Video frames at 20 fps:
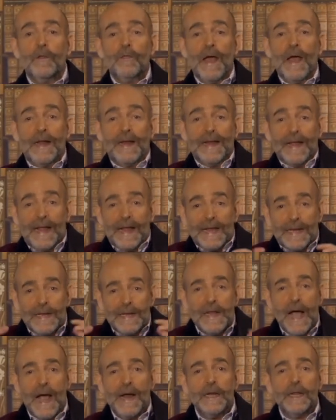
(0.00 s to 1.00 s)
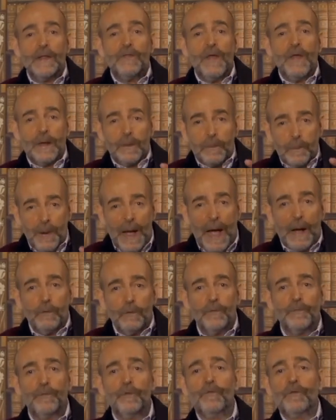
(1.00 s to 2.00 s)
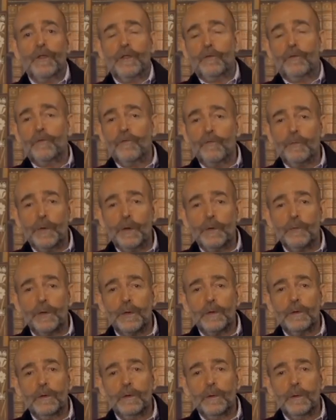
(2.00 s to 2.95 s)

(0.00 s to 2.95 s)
that ignited that powerful sense of spirit.